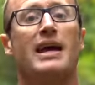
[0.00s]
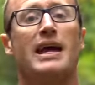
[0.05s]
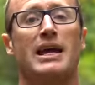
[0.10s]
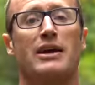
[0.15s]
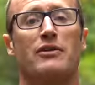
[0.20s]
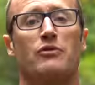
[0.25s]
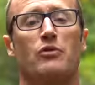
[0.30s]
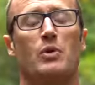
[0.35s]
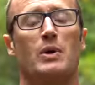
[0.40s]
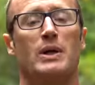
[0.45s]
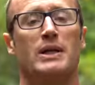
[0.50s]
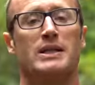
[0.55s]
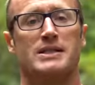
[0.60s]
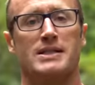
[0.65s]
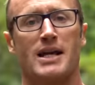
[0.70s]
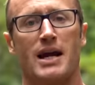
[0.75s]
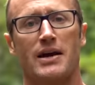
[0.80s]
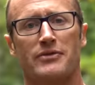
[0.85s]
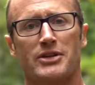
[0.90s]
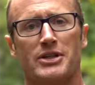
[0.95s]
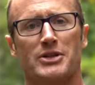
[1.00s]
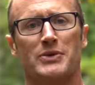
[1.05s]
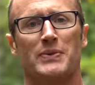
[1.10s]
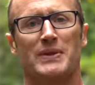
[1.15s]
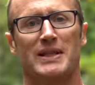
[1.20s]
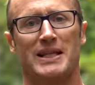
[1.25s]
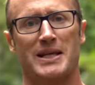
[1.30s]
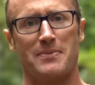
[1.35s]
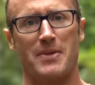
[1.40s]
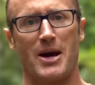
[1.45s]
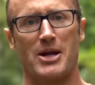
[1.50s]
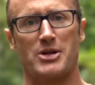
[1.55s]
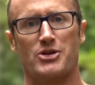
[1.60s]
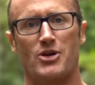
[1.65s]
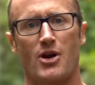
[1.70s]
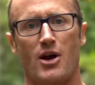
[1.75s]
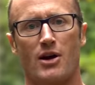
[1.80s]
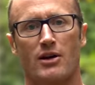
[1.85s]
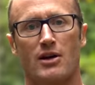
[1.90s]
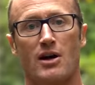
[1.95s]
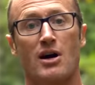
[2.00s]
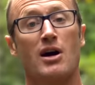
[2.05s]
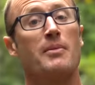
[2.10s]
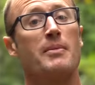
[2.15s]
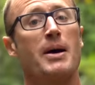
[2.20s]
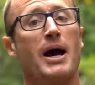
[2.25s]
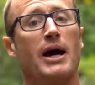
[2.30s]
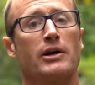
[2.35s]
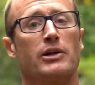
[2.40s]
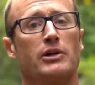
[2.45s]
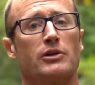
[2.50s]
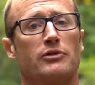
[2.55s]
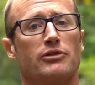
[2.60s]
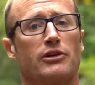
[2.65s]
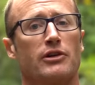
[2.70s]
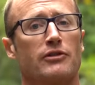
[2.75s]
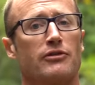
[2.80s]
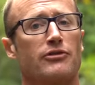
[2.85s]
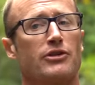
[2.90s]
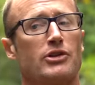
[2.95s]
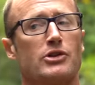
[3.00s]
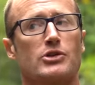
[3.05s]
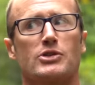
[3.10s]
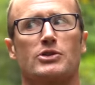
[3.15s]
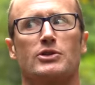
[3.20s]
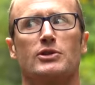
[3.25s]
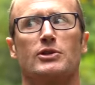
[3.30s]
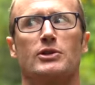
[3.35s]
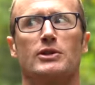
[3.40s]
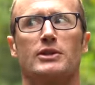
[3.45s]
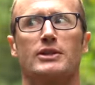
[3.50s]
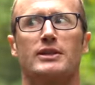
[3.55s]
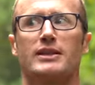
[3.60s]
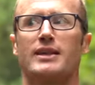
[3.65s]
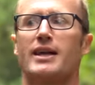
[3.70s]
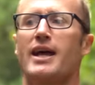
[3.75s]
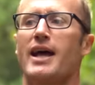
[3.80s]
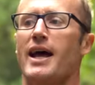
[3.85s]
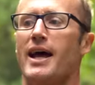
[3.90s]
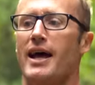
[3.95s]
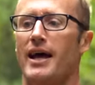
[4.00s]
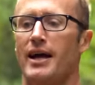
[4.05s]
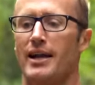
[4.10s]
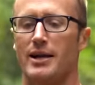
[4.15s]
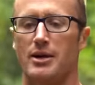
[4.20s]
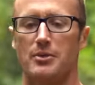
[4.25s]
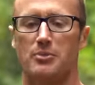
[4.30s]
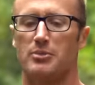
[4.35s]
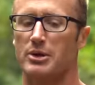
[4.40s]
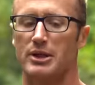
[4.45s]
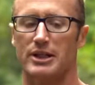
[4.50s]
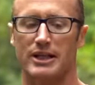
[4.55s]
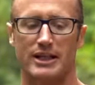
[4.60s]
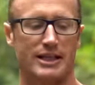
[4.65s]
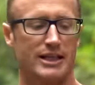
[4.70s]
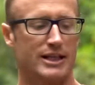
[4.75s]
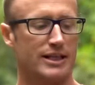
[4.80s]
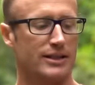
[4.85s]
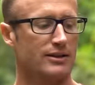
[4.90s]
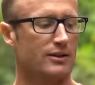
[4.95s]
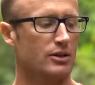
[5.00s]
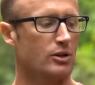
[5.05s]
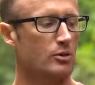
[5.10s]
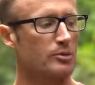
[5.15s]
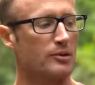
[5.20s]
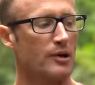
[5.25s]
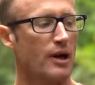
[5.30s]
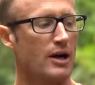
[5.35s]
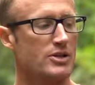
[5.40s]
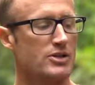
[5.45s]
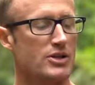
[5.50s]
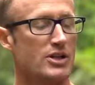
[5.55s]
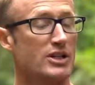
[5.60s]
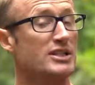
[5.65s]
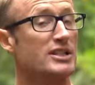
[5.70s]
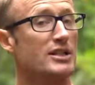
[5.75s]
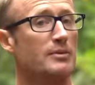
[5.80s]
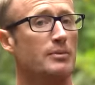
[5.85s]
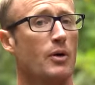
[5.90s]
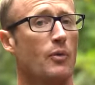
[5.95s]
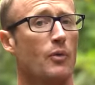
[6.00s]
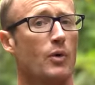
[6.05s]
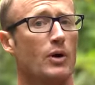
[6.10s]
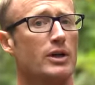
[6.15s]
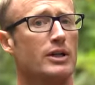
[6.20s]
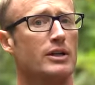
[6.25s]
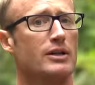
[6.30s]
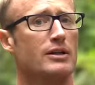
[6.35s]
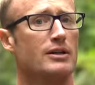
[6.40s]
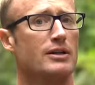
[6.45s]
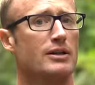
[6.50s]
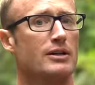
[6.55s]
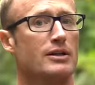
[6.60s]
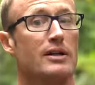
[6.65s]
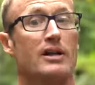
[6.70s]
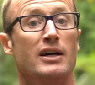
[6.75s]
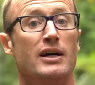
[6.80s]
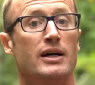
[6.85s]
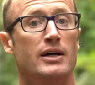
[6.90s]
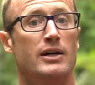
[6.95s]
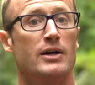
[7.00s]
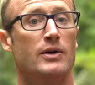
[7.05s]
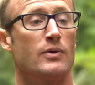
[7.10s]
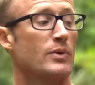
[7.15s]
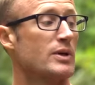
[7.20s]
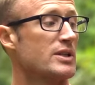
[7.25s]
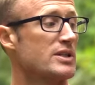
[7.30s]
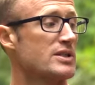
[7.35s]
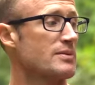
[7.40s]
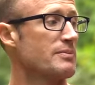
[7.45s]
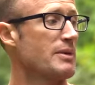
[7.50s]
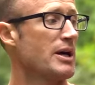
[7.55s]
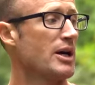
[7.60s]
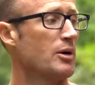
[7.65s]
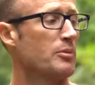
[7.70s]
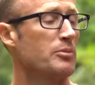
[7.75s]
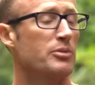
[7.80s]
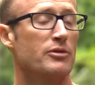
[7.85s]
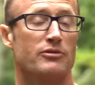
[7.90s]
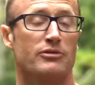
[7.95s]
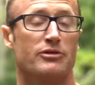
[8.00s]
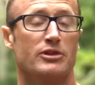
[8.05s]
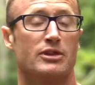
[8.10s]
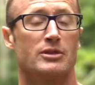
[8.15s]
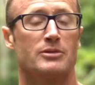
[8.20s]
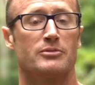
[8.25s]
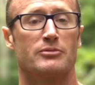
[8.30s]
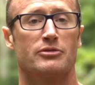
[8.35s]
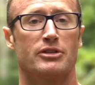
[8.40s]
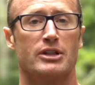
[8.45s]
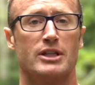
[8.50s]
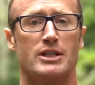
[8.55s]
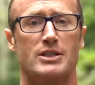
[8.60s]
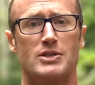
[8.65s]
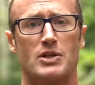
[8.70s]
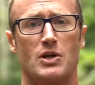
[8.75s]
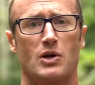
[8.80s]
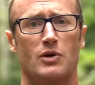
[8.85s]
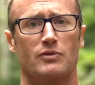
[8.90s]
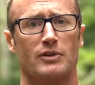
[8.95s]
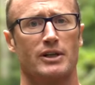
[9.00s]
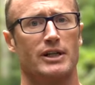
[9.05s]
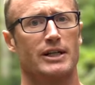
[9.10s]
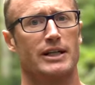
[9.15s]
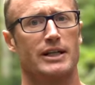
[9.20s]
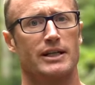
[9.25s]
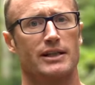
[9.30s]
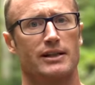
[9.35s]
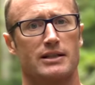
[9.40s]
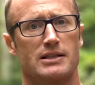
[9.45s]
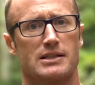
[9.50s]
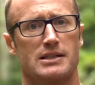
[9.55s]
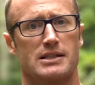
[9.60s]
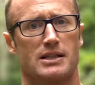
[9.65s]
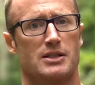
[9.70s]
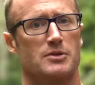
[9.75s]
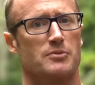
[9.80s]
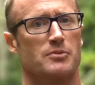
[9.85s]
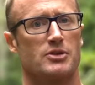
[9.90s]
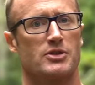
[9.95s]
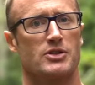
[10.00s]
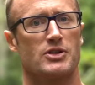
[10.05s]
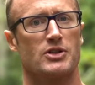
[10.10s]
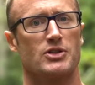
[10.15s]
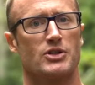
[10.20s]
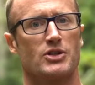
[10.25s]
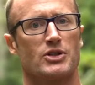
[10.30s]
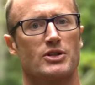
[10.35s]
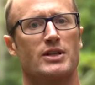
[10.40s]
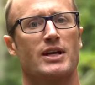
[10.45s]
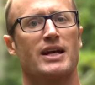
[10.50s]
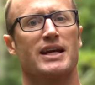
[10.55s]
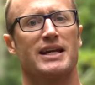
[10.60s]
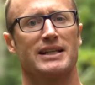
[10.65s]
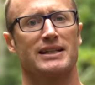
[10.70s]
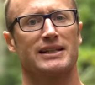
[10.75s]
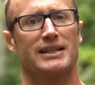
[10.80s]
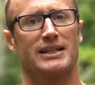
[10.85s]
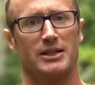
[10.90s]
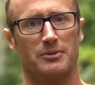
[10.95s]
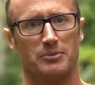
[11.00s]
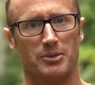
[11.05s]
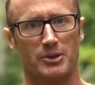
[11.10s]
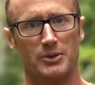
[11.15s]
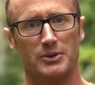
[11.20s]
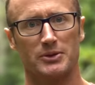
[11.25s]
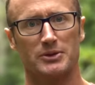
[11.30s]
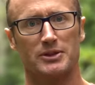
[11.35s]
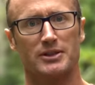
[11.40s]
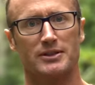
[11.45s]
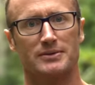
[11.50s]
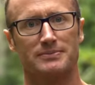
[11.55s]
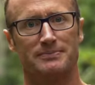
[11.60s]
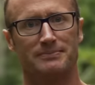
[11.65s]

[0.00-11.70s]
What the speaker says: Hey everyone, it's Ivan from kitbadger.com out here for a first look at a pretty neat little project I've been working on with some help from friends over at Helix 6 Precision in Leupold.